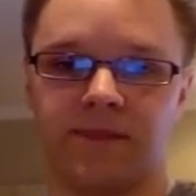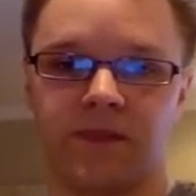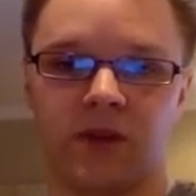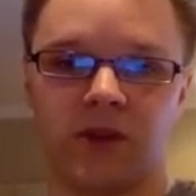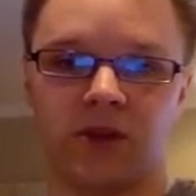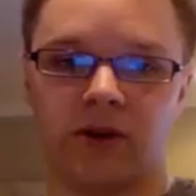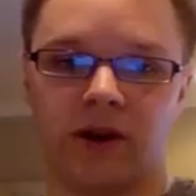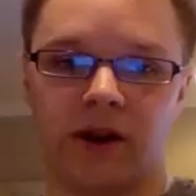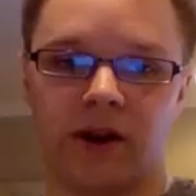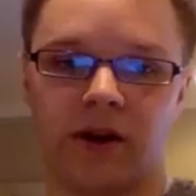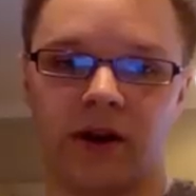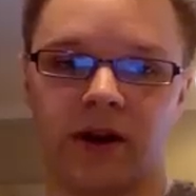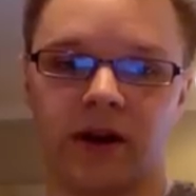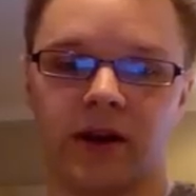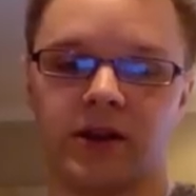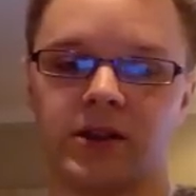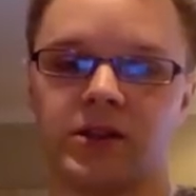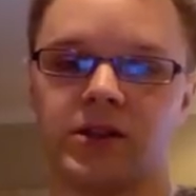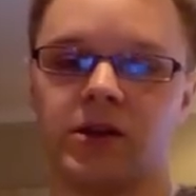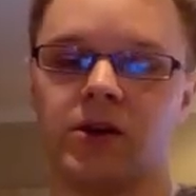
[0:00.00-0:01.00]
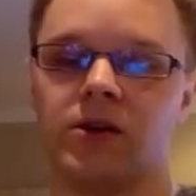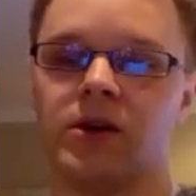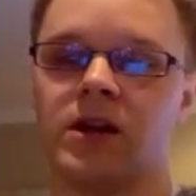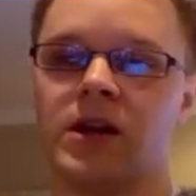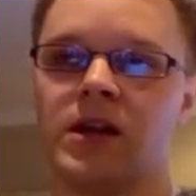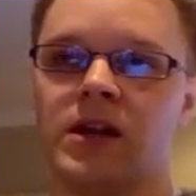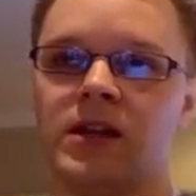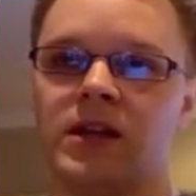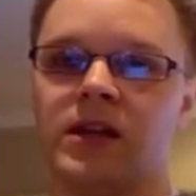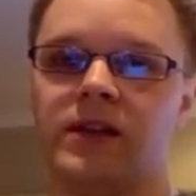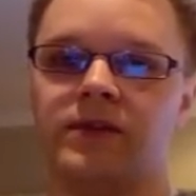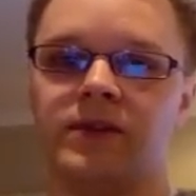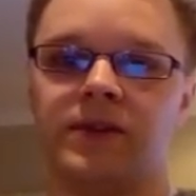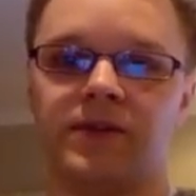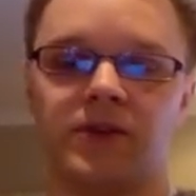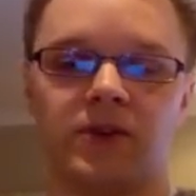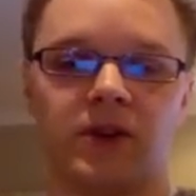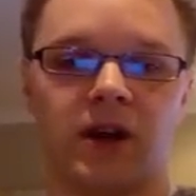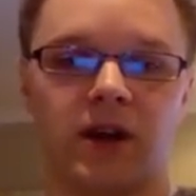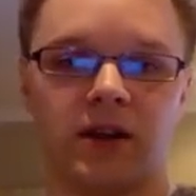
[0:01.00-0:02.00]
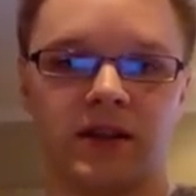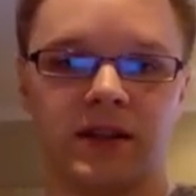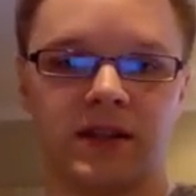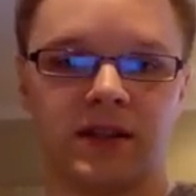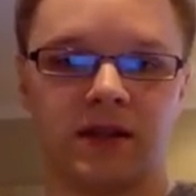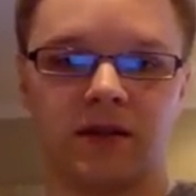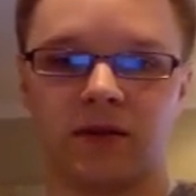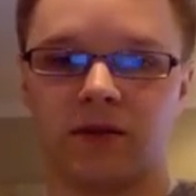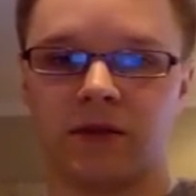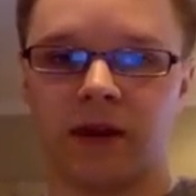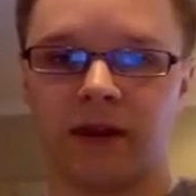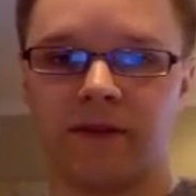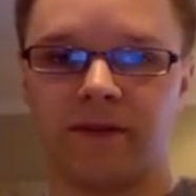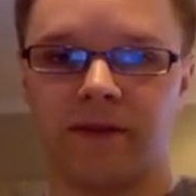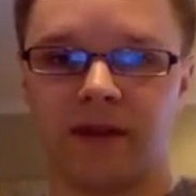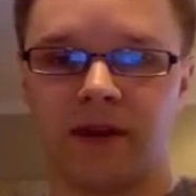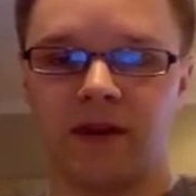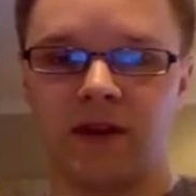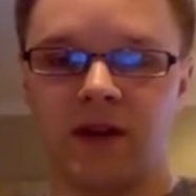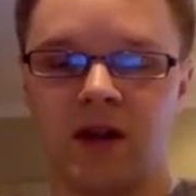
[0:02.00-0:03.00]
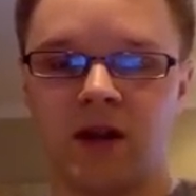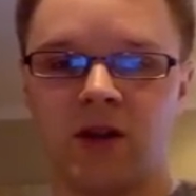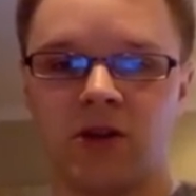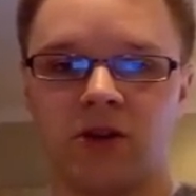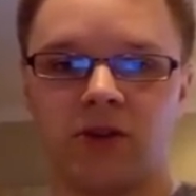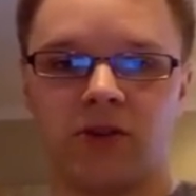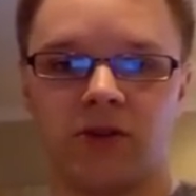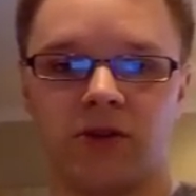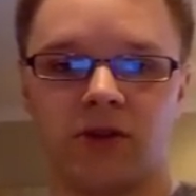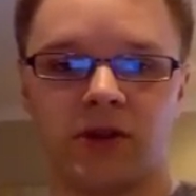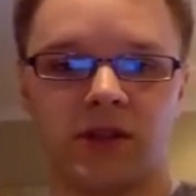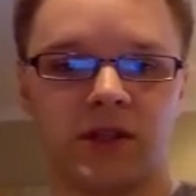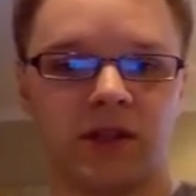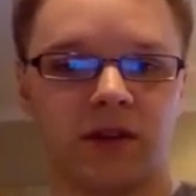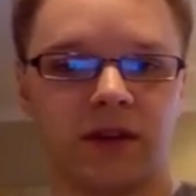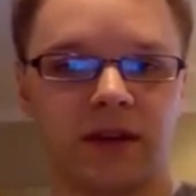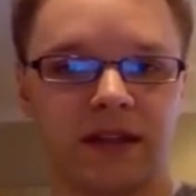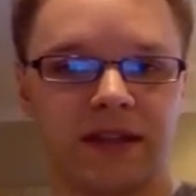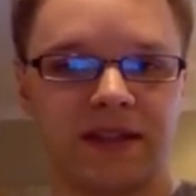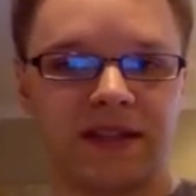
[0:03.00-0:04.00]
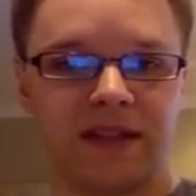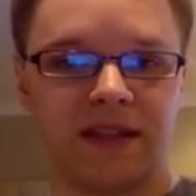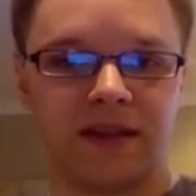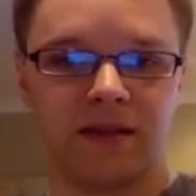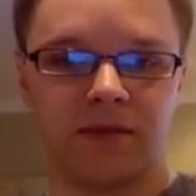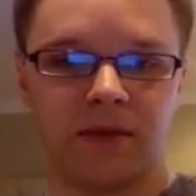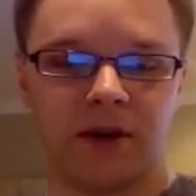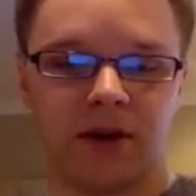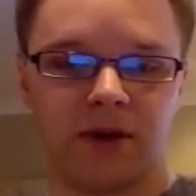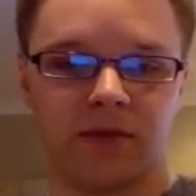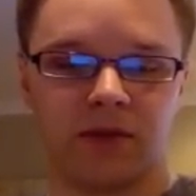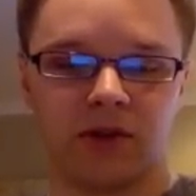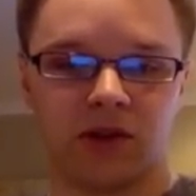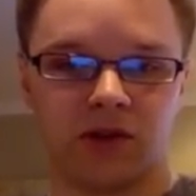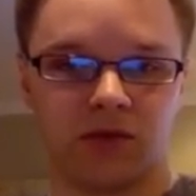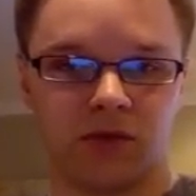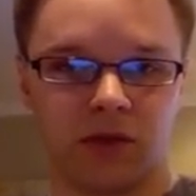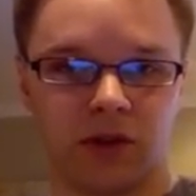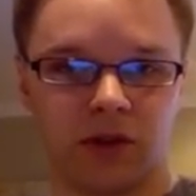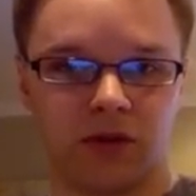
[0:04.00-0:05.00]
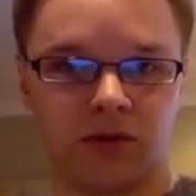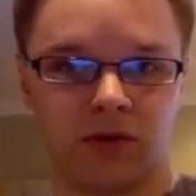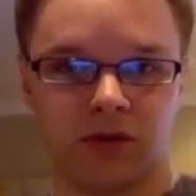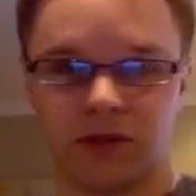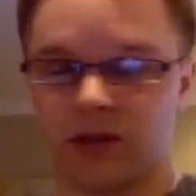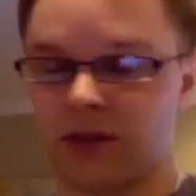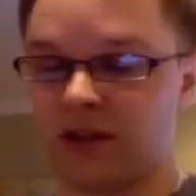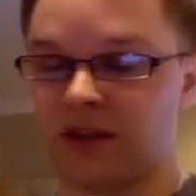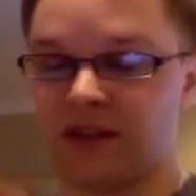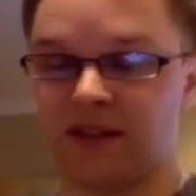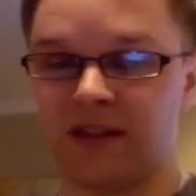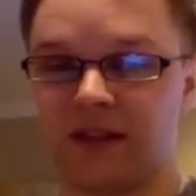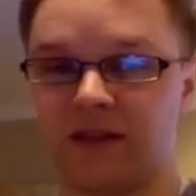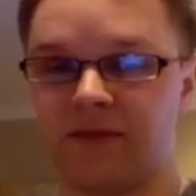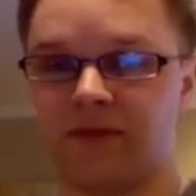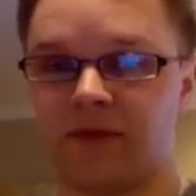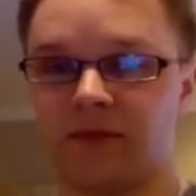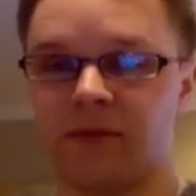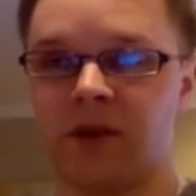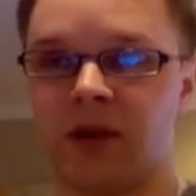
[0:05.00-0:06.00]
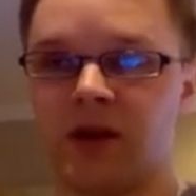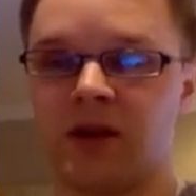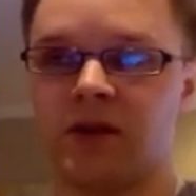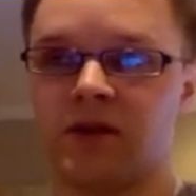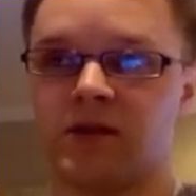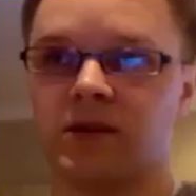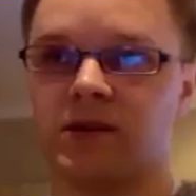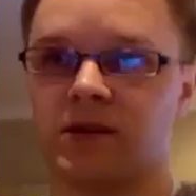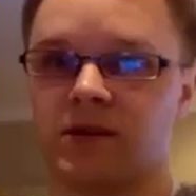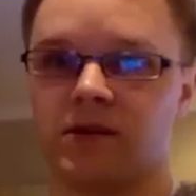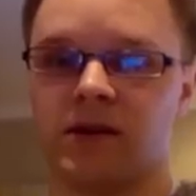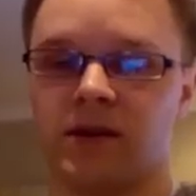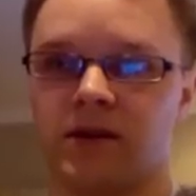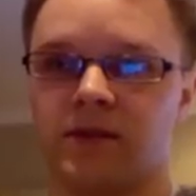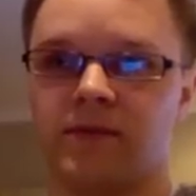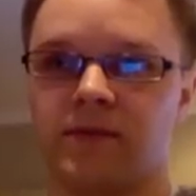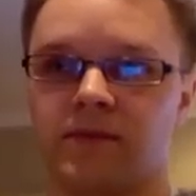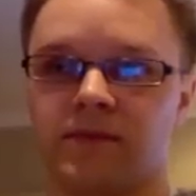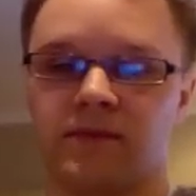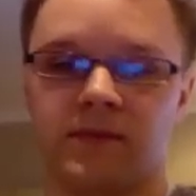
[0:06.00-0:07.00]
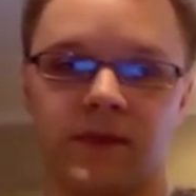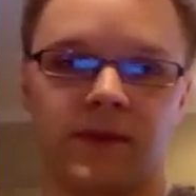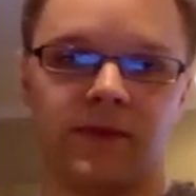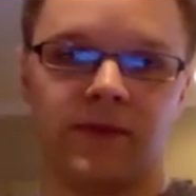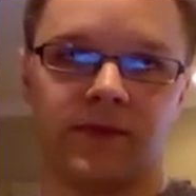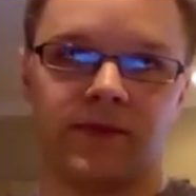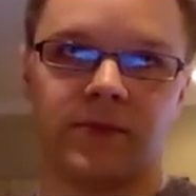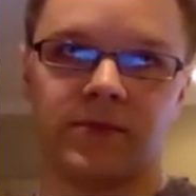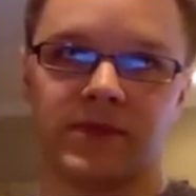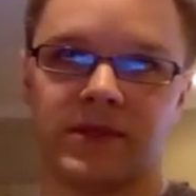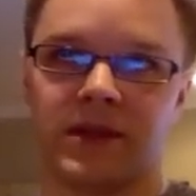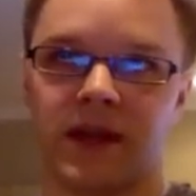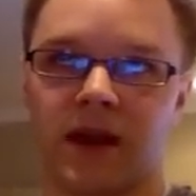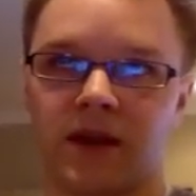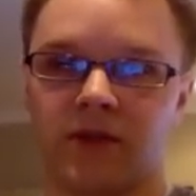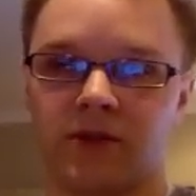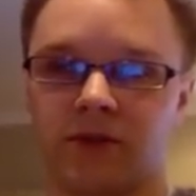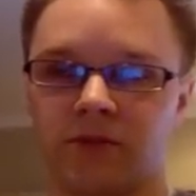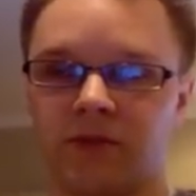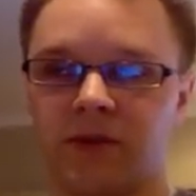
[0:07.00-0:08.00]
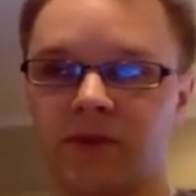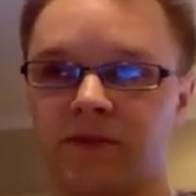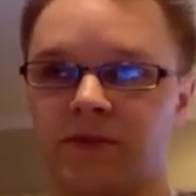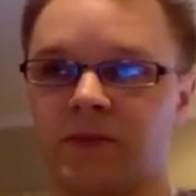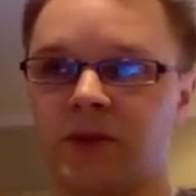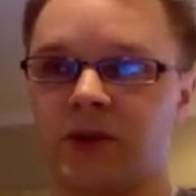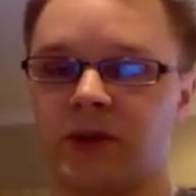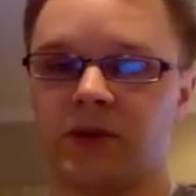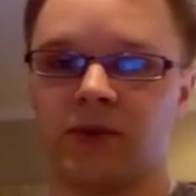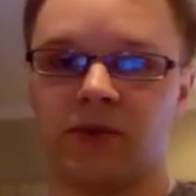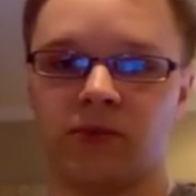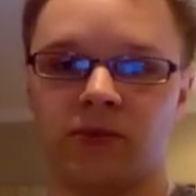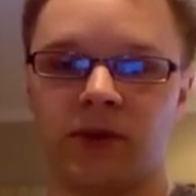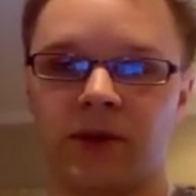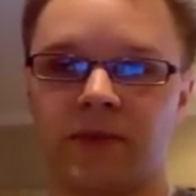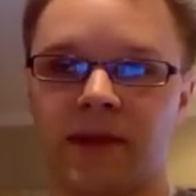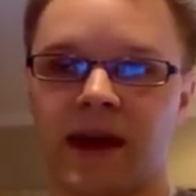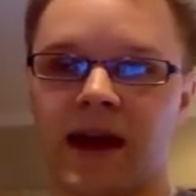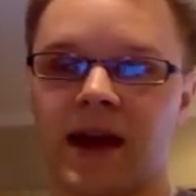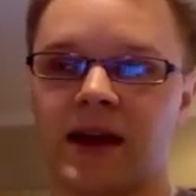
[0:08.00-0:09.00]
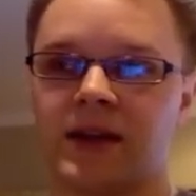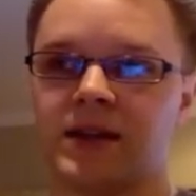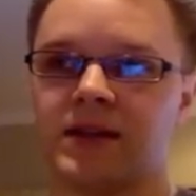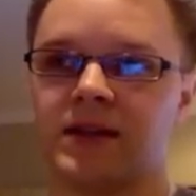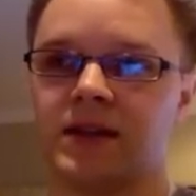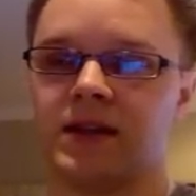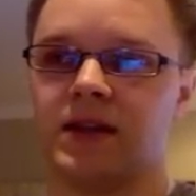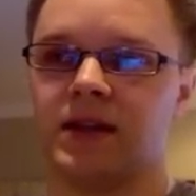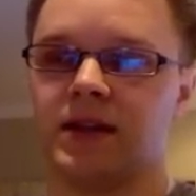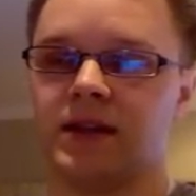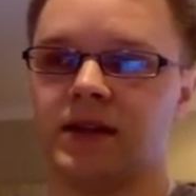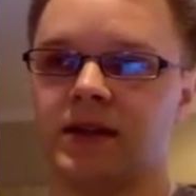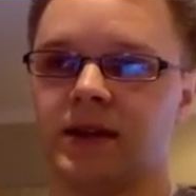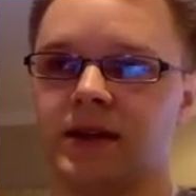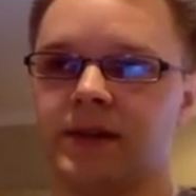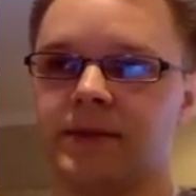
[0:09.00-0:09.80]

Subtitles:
area. So even if they're not listed under Redfin, you're still going to see them here, which is really cool. So you're going to see from if you're from Seattle, you'll be familiar with Remax and